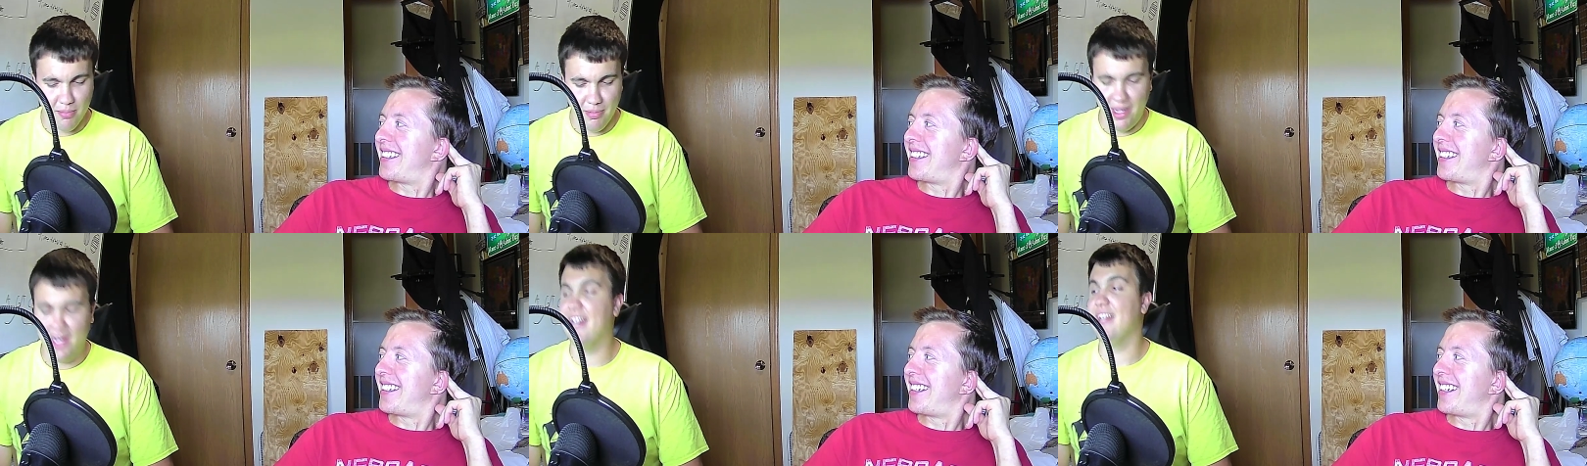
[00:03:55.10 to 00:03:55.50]
Speaker 1: I
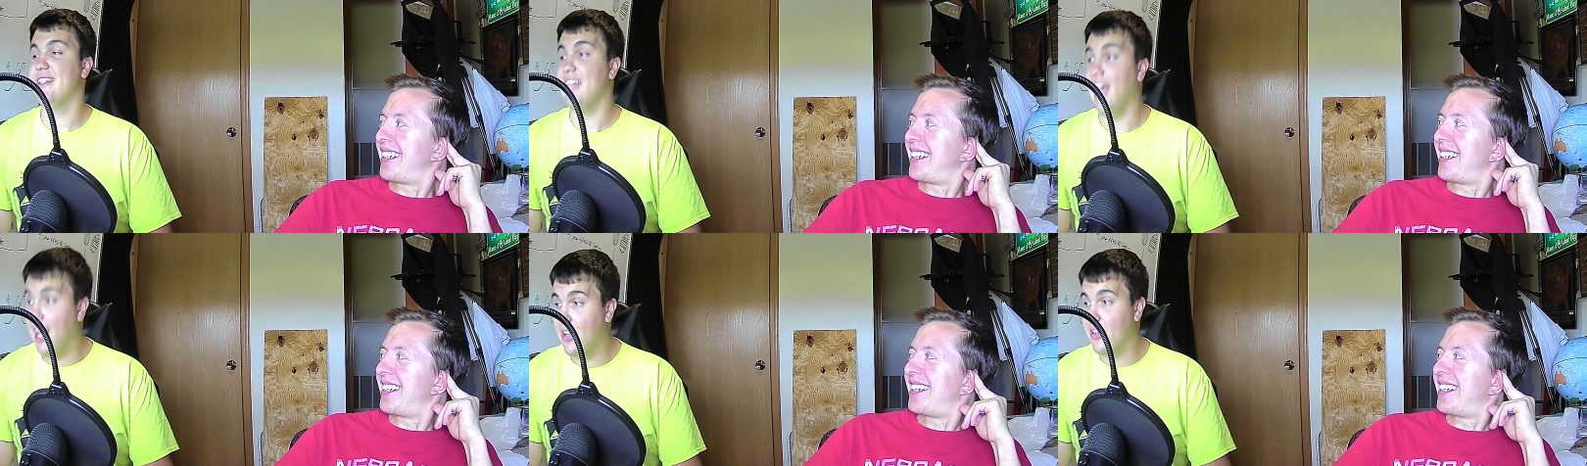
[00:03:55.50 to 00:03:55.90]
didn't tell
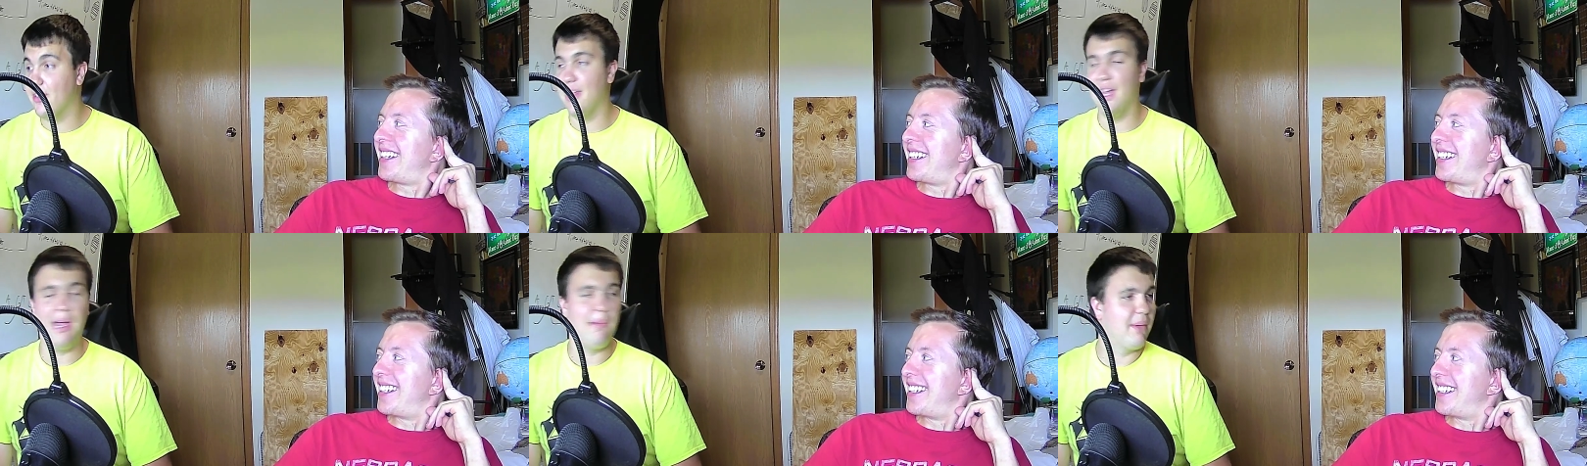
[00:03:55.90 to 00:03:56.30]
her that,
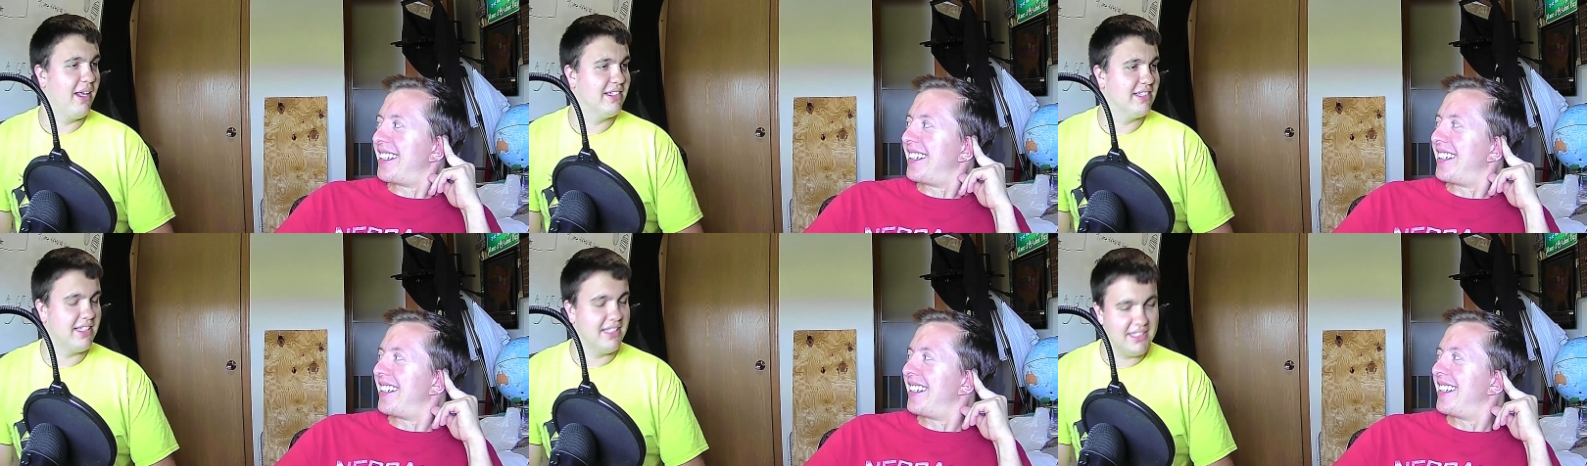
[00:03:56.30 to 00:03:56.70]
but I was like,
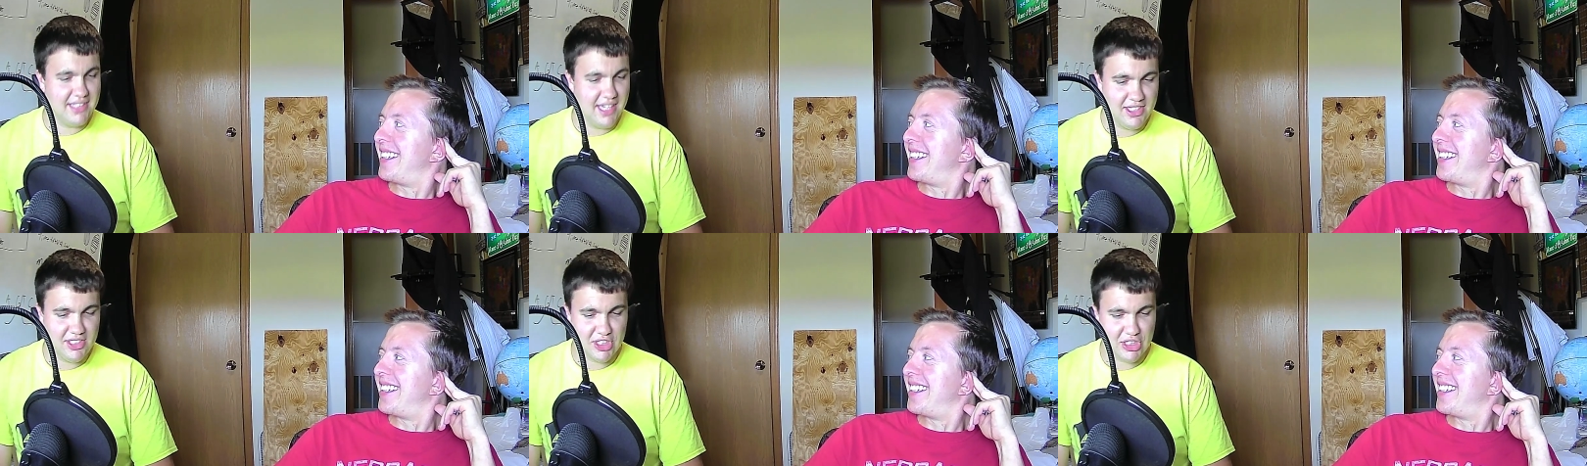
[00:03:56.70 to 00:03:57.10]
this tastes
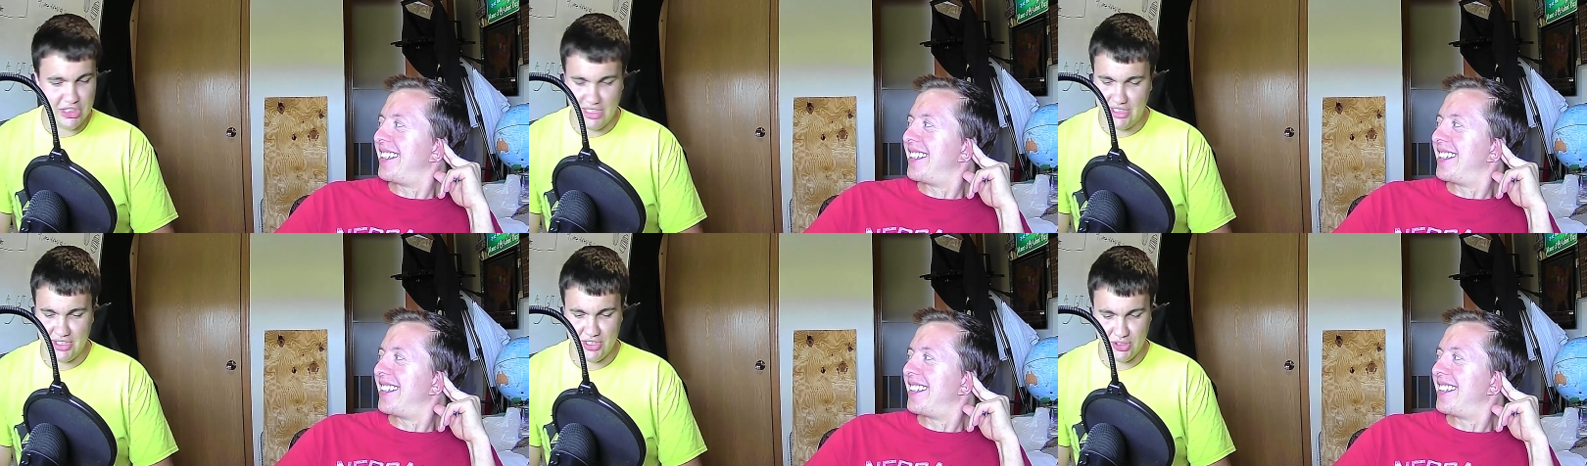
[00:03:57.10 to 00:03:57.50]
just like the
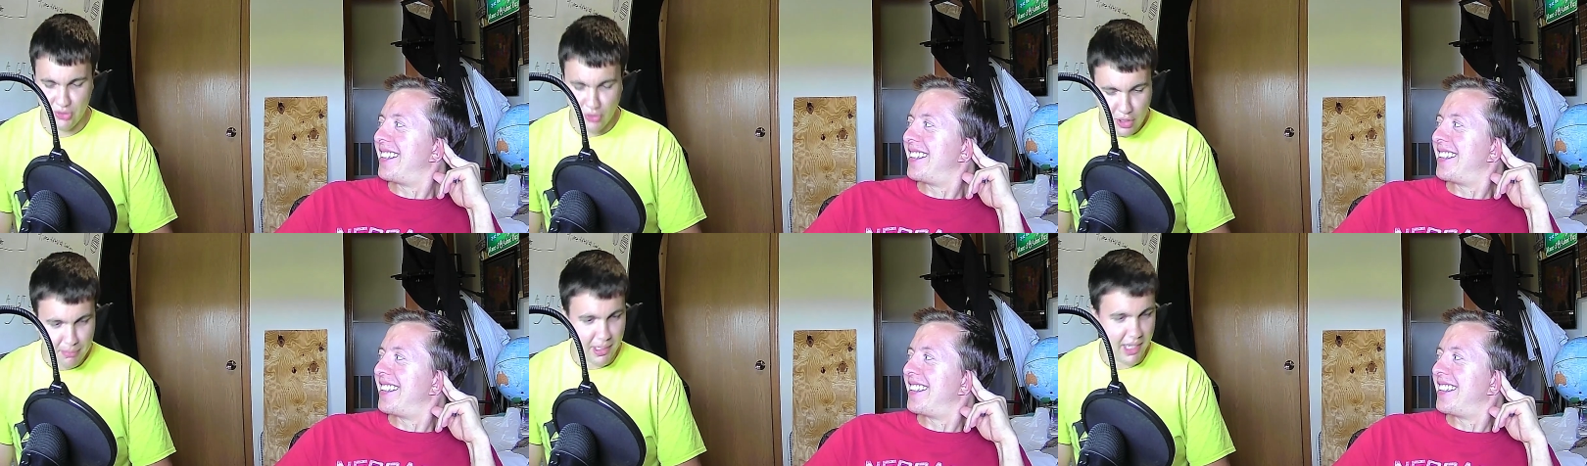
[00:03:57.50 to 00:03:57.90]

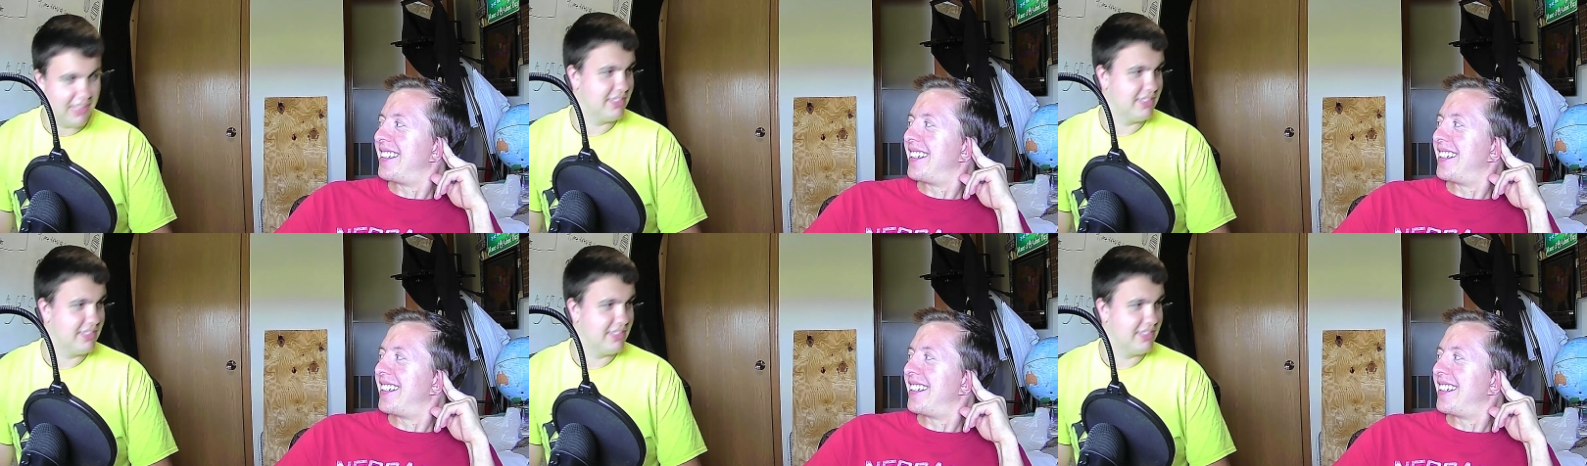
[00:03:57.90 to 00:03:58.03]
store-bought stuff.